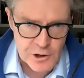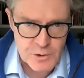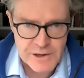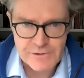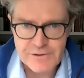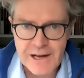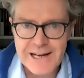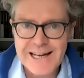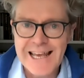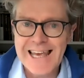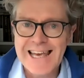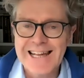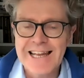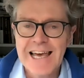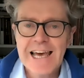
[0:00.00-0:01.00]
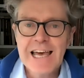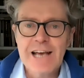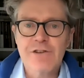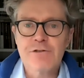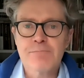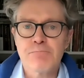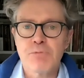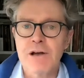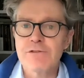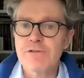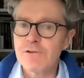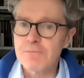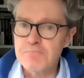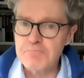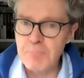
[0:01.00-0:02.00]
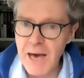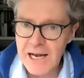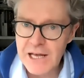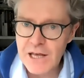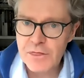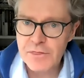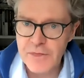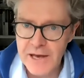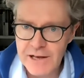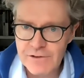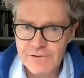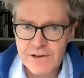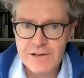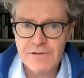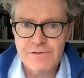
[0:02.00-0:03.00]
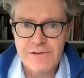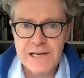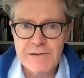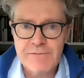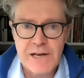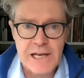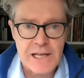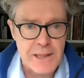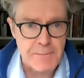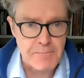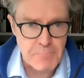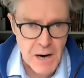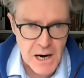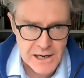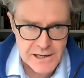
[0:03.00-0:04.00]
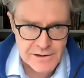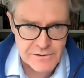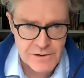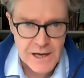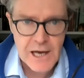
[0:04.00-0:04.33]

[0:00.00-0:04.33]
He said it expresses many things conceived in the mind